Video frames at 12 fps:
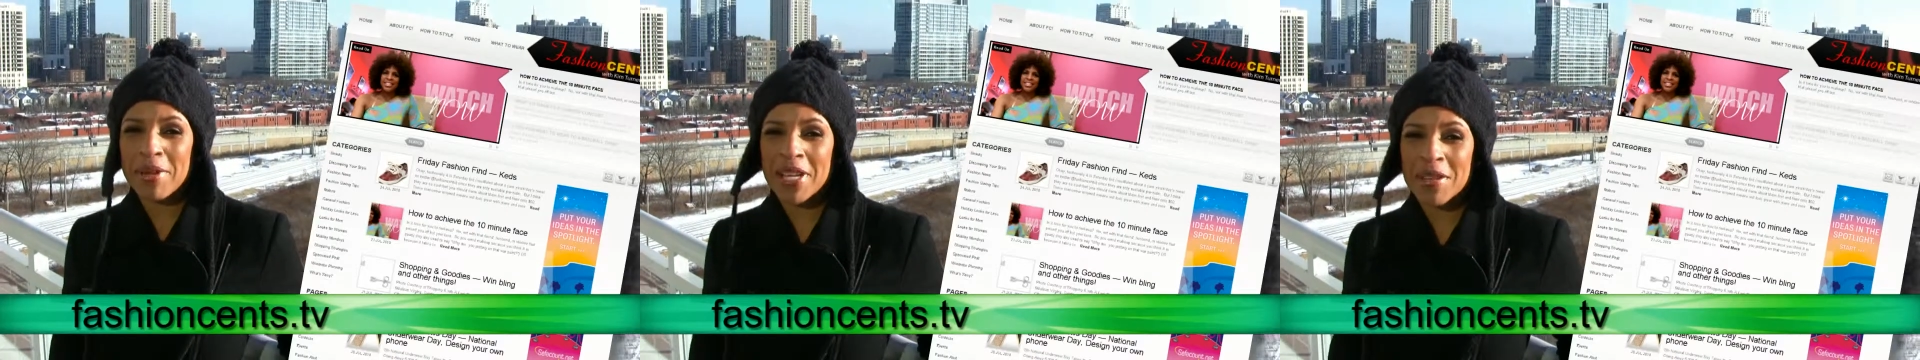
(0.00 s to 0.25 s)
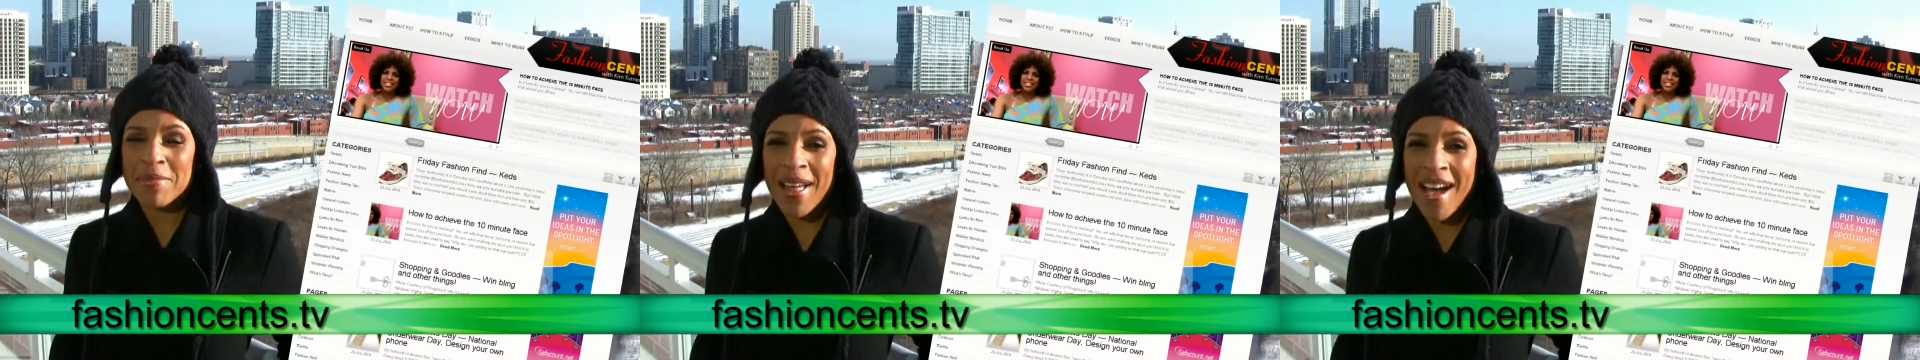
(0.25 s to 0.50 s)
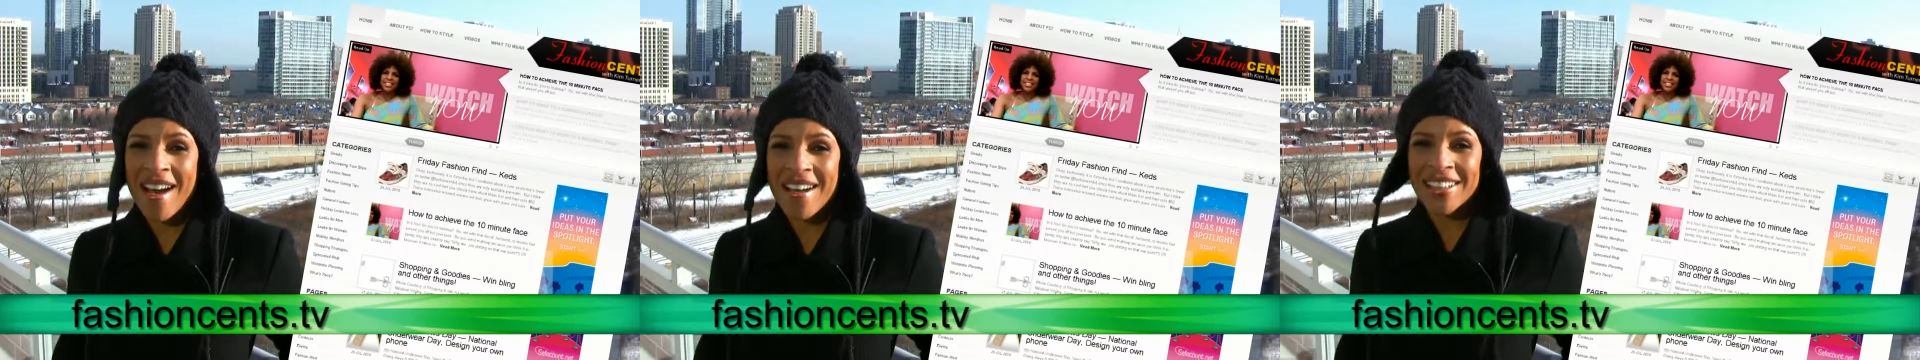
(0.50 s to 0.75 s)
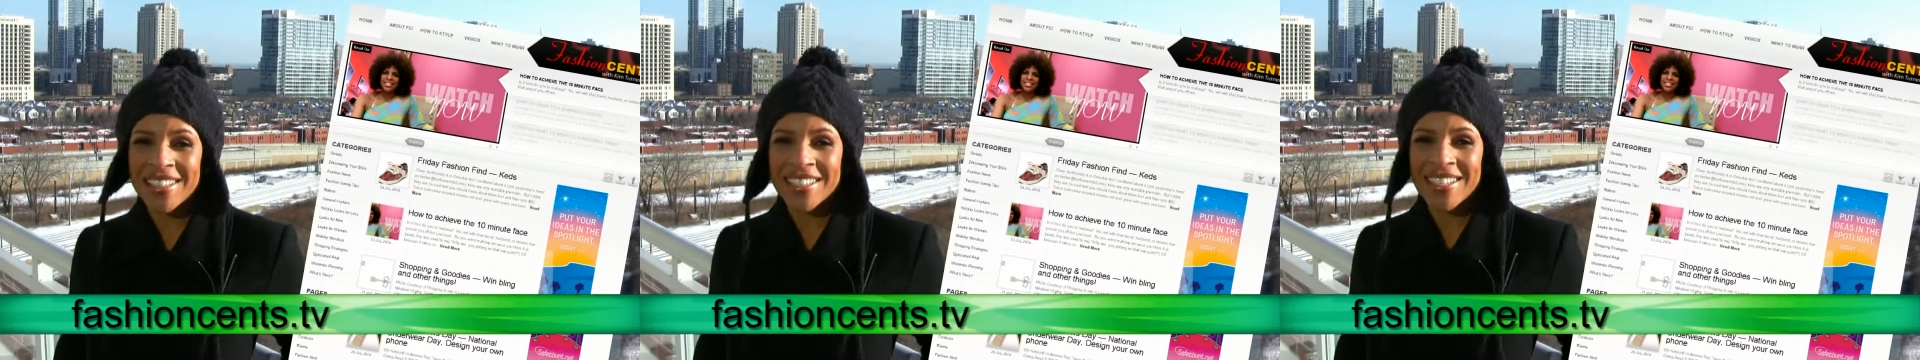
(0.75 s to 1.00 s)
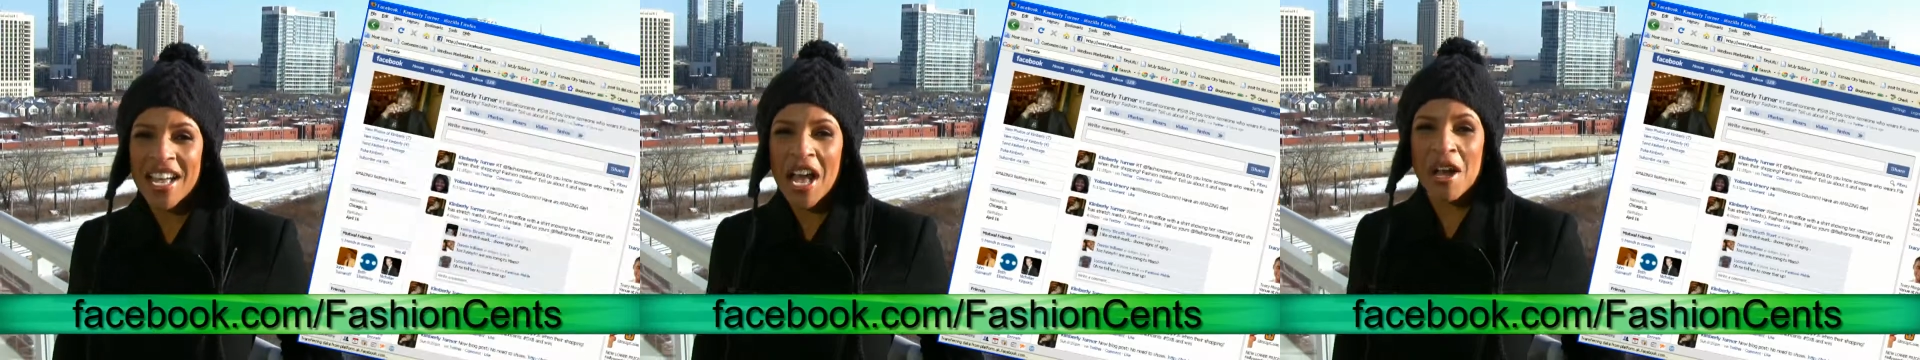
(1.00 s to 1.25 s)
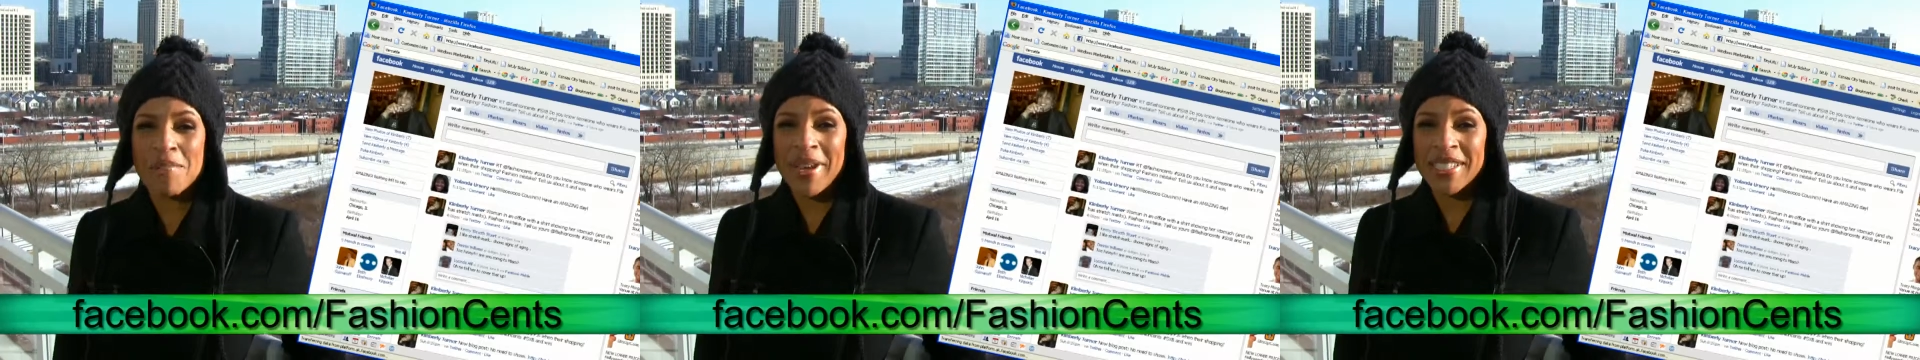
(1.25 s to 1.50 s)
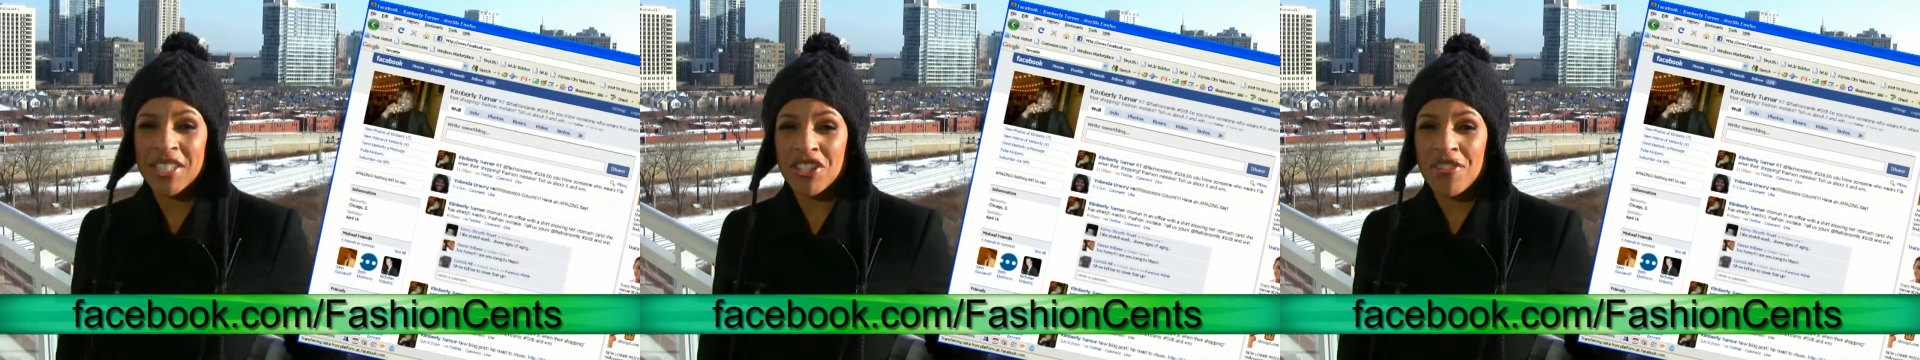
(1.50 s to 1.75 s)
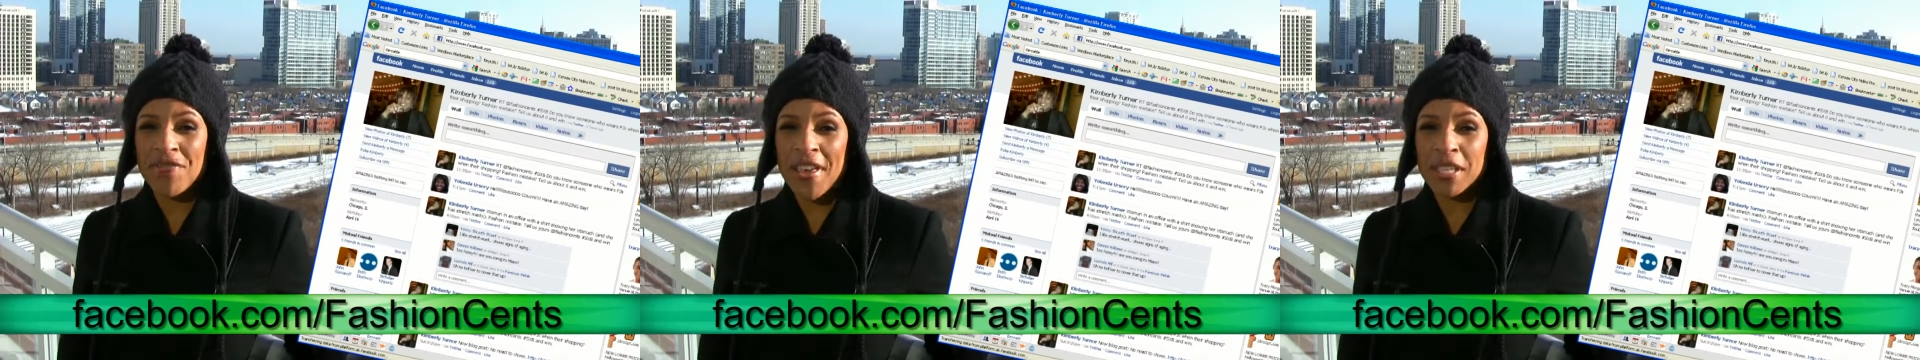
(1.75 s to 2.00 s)
on the blog, a message
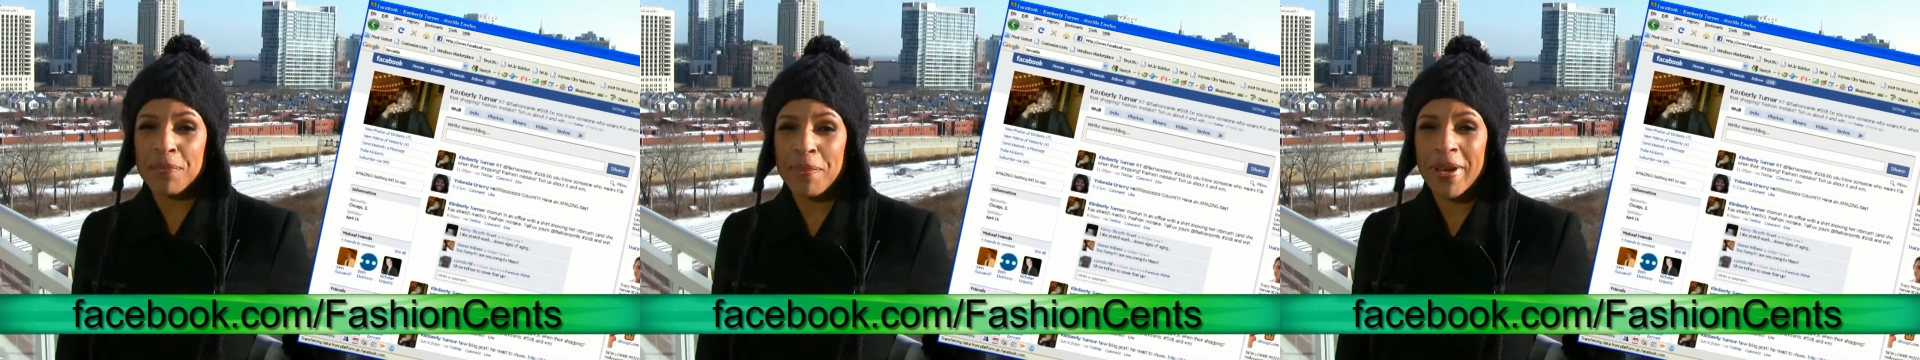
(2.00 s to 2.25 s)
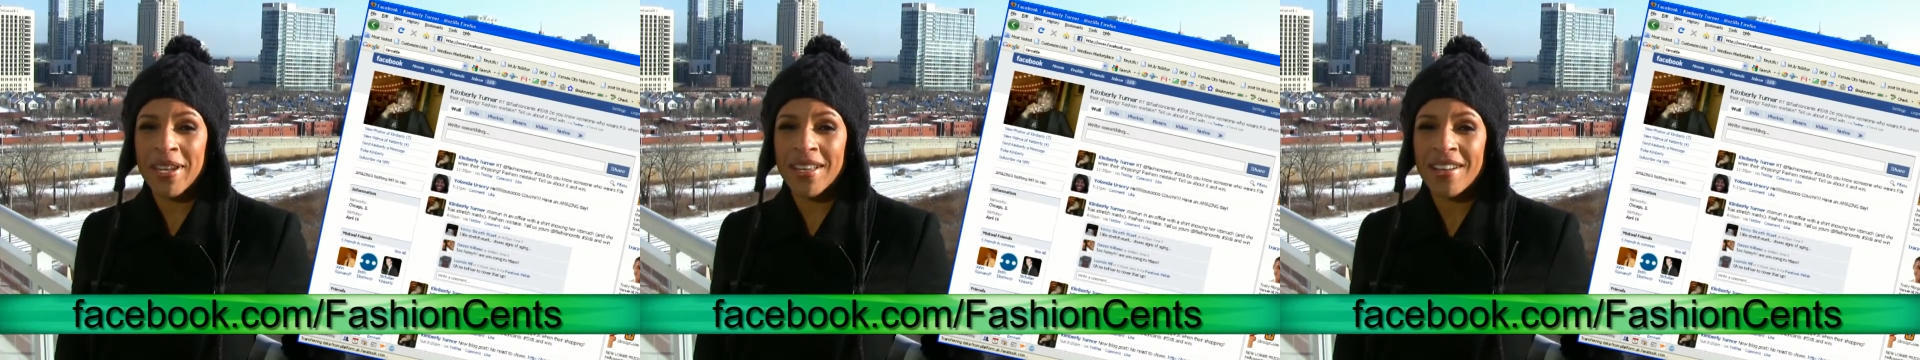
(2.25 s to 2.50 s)
on Facebook,